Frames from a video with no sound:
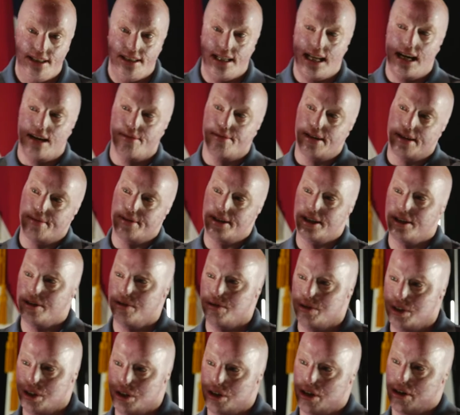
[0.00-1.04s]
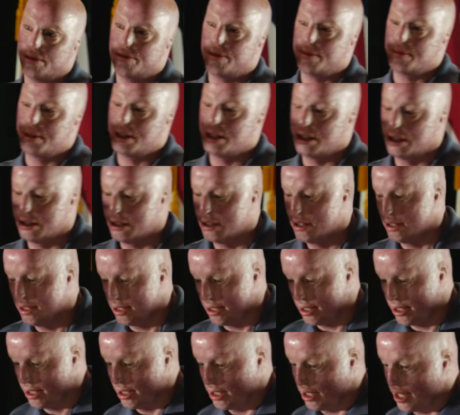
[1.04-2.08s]
Now maybe you go from the
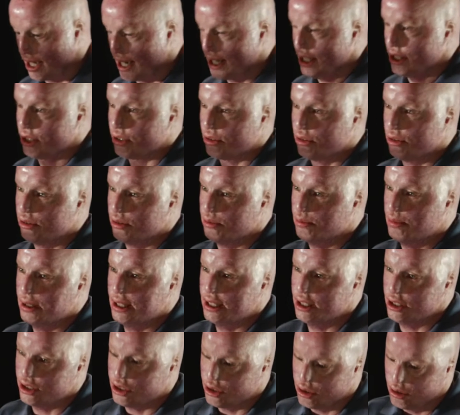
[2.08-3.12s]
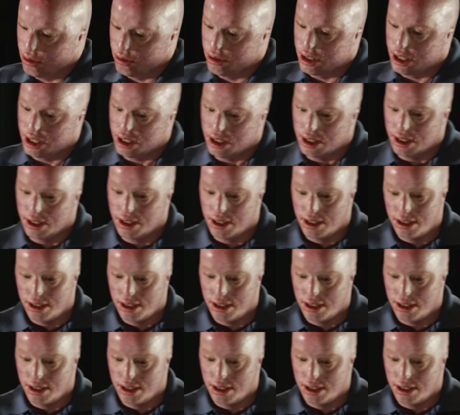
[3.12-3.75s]
high school being a student